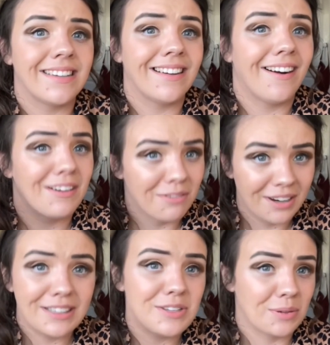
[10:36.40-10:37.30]
I really
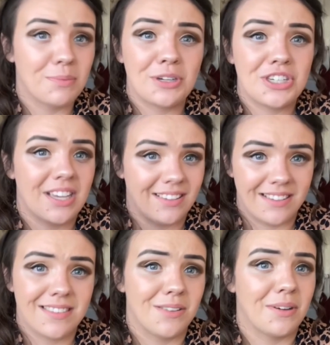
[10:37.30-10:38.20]
don't appreciate the
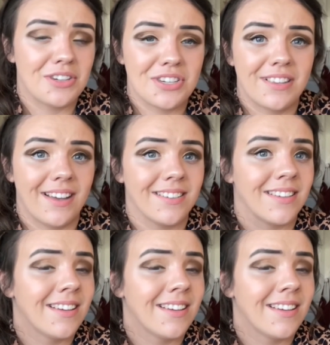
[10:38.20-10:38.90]
insinuation that